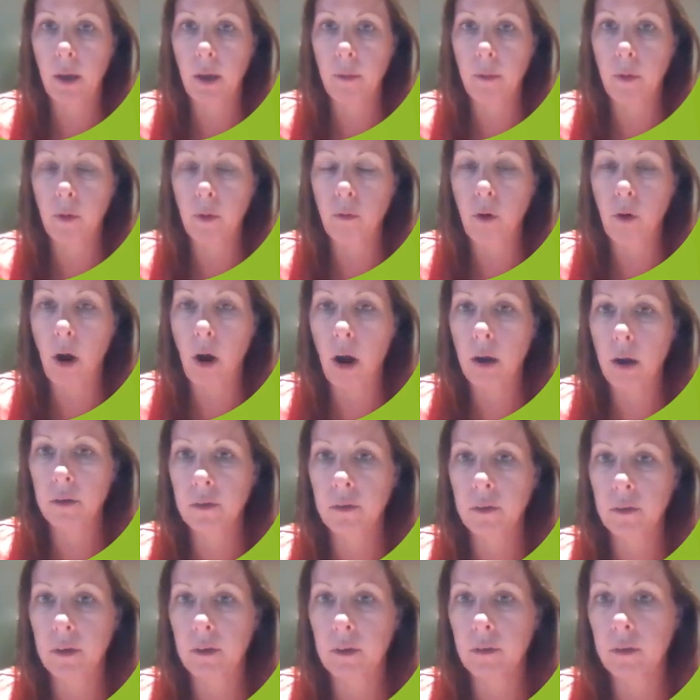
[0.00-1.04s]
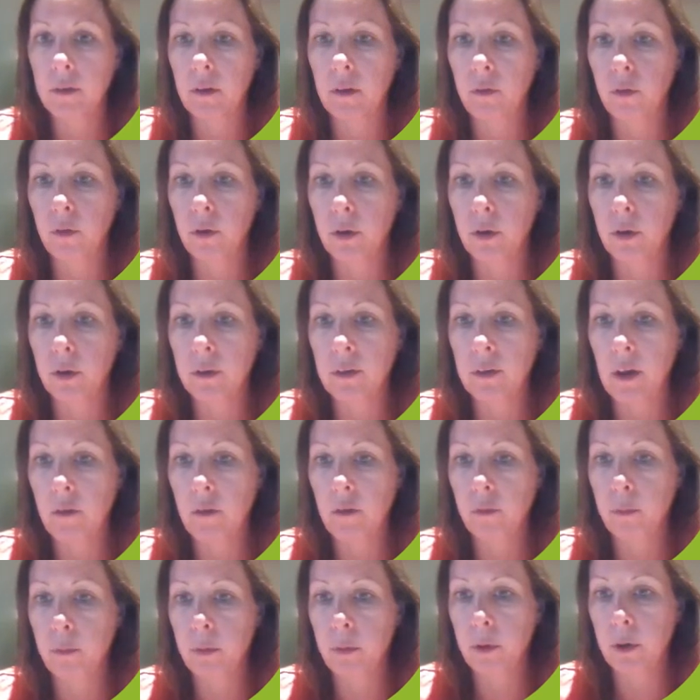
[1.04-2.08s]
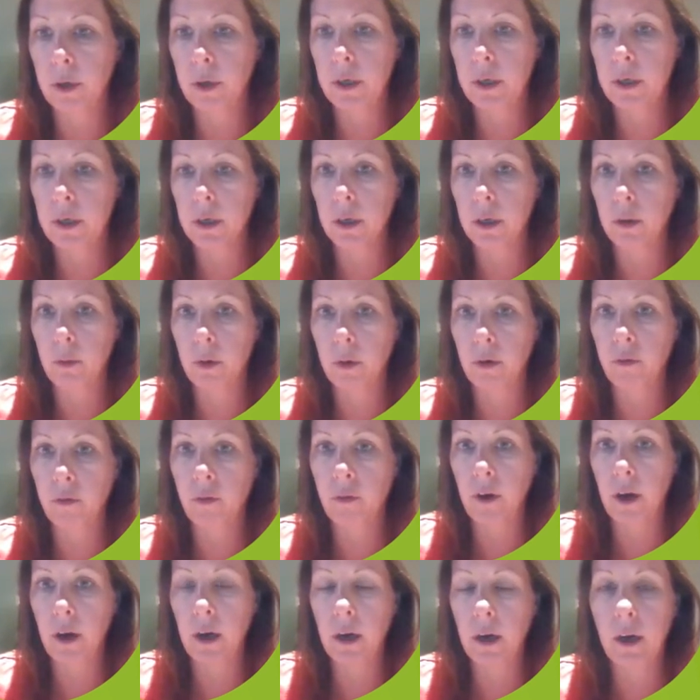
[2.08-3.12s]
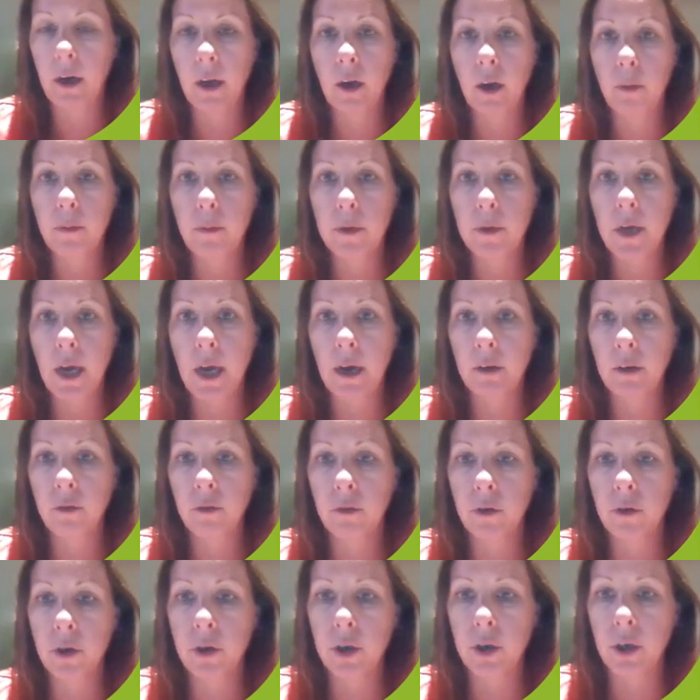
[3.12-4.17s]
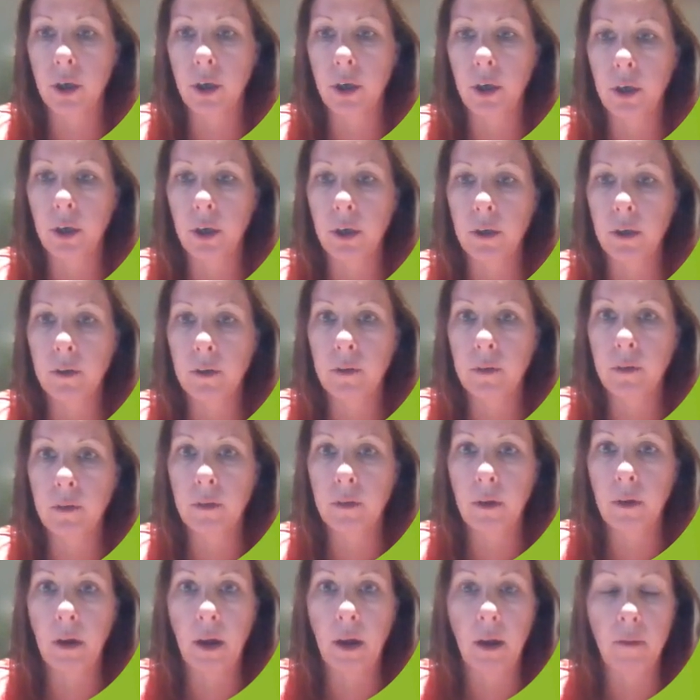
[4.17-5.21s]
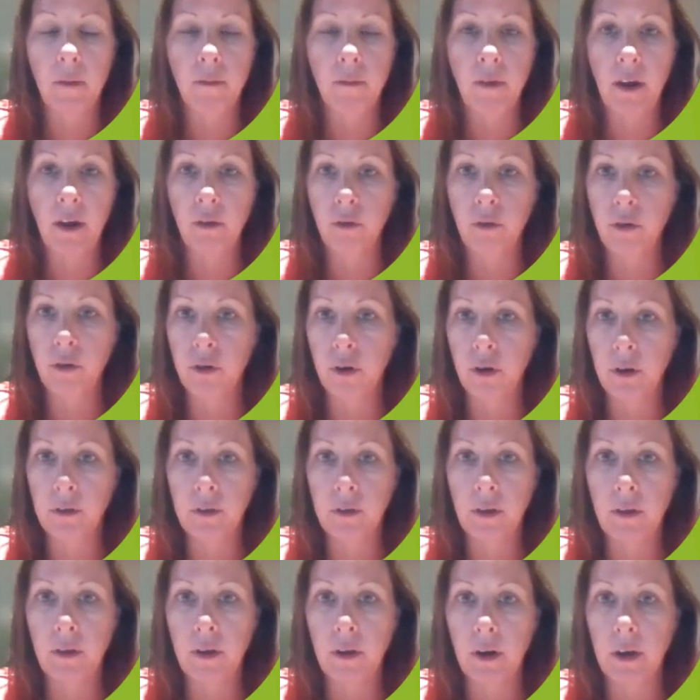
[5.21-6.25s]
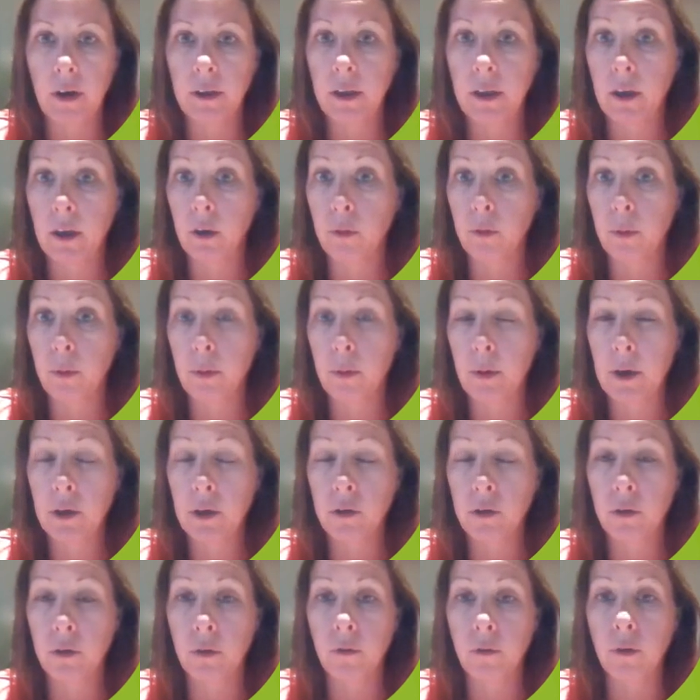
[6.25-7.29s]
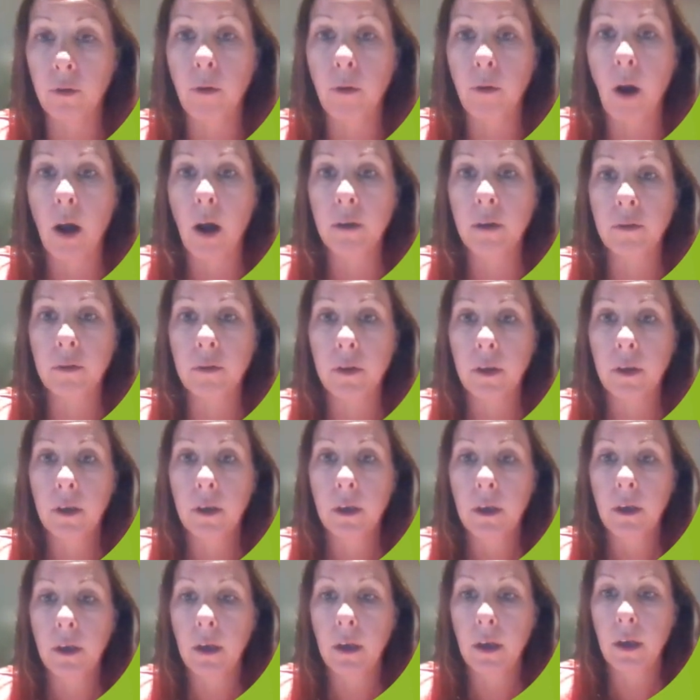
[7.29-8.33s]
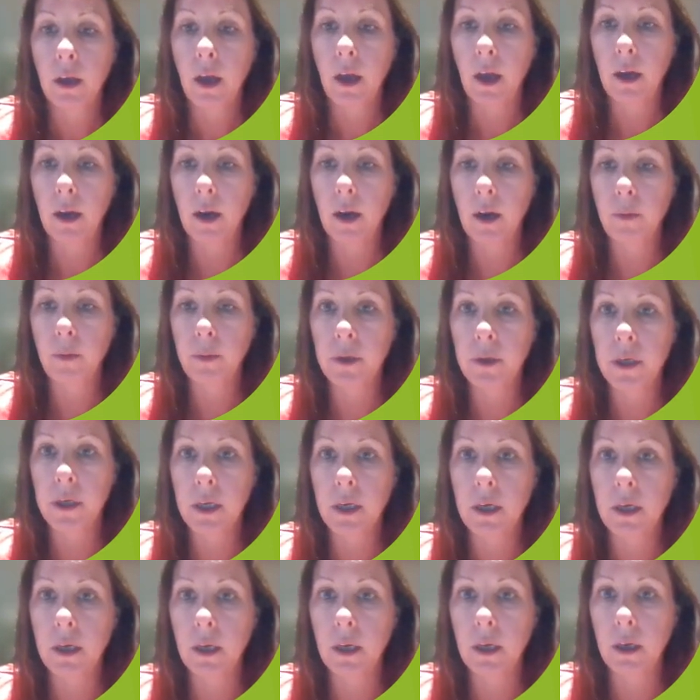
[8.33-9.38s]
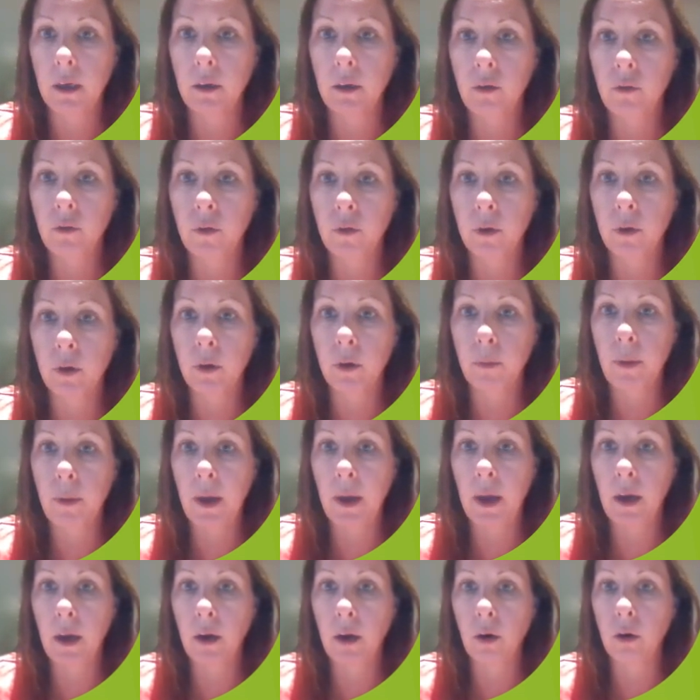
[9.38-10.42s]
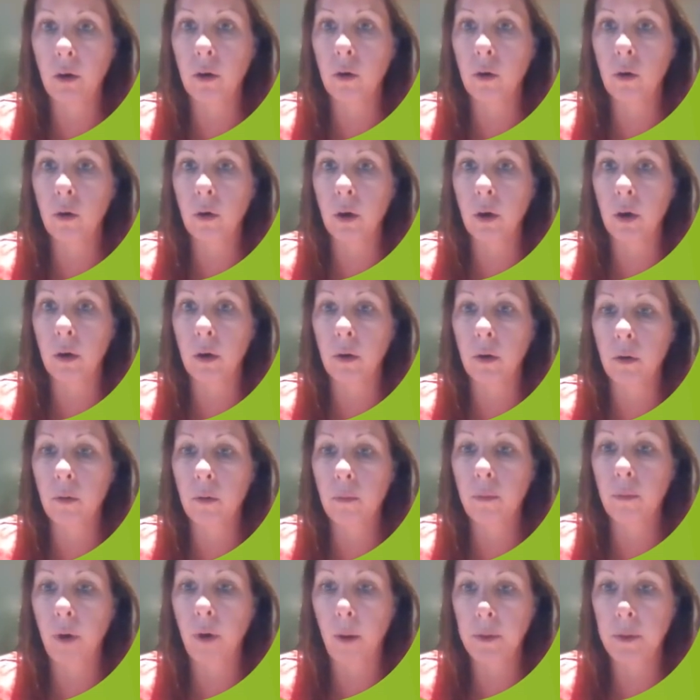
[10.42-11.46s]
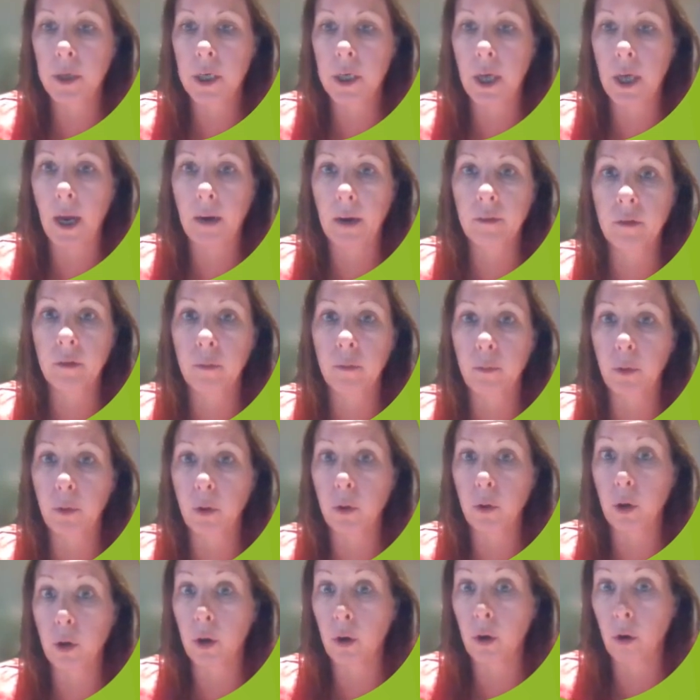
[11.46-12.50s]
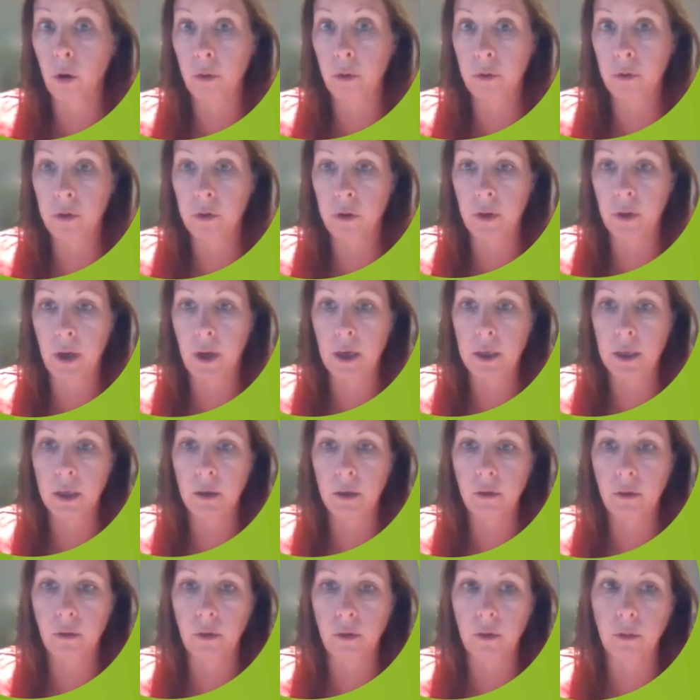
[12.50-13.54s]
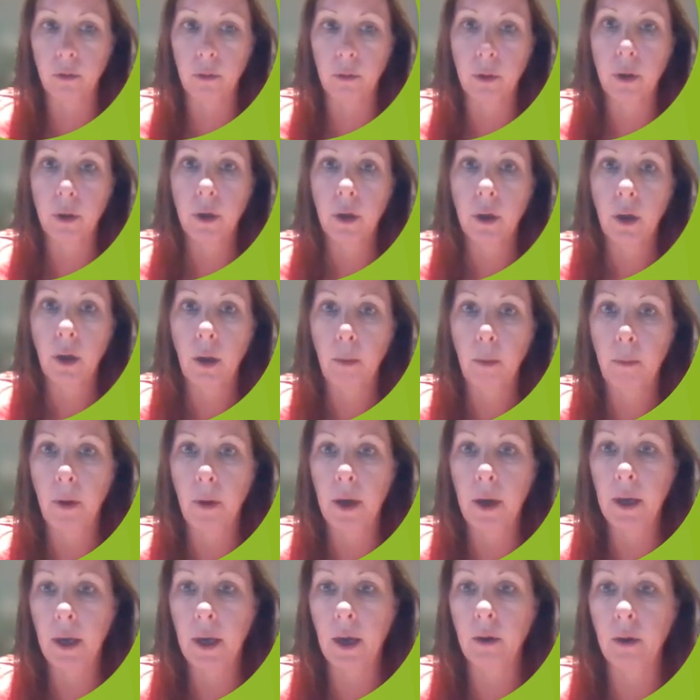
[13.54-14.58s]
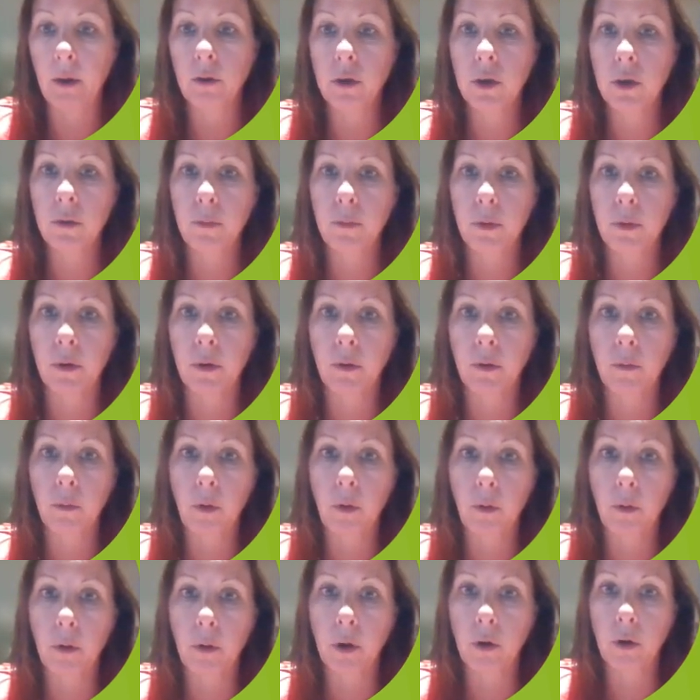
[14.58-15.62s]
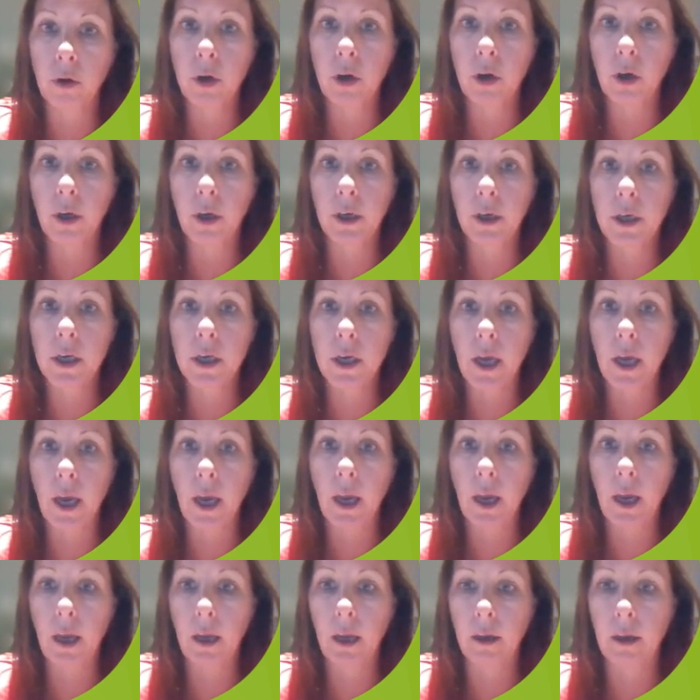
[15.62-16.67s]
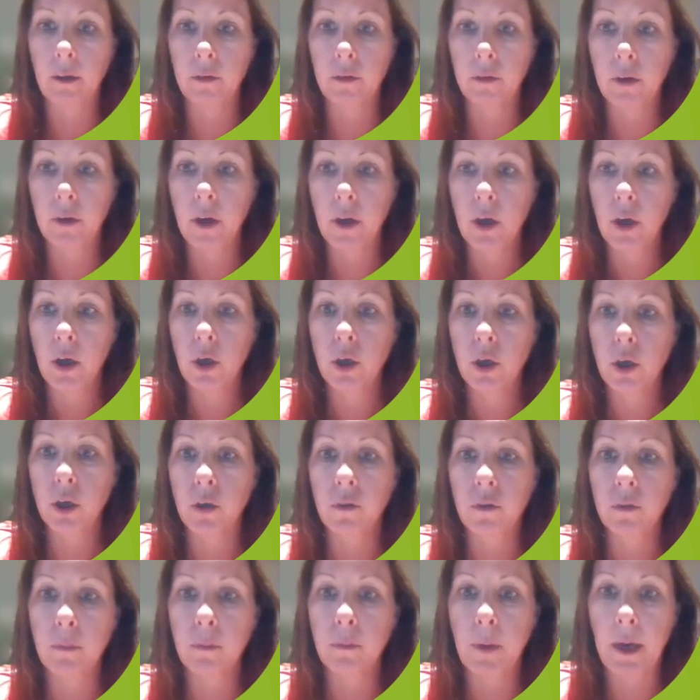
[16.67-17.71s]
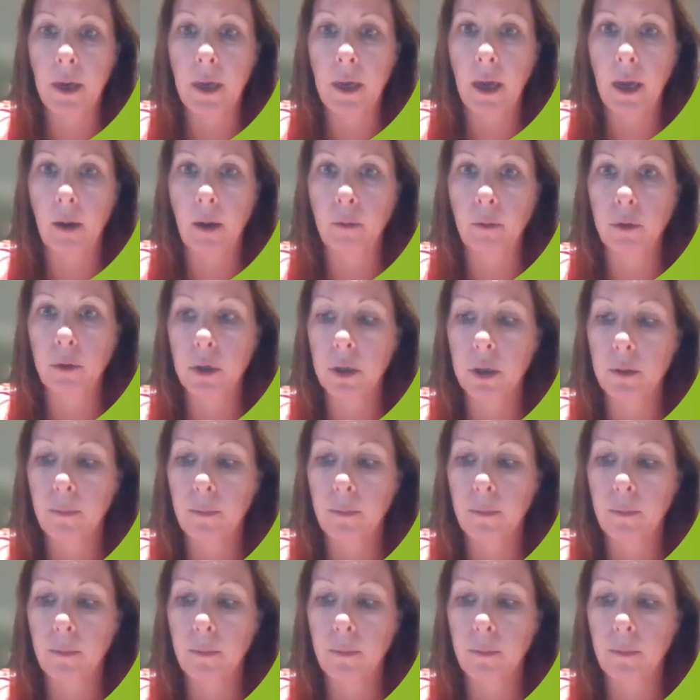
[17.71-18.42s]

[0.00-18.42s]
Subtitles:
Ross is if you're self-employed and you want to file income tax returns, VAT returns, anything like that, you'll be registering for Ross. And LPT is for paying your local property tax. But you can also do that through my account. But what we're going to look at today is my account.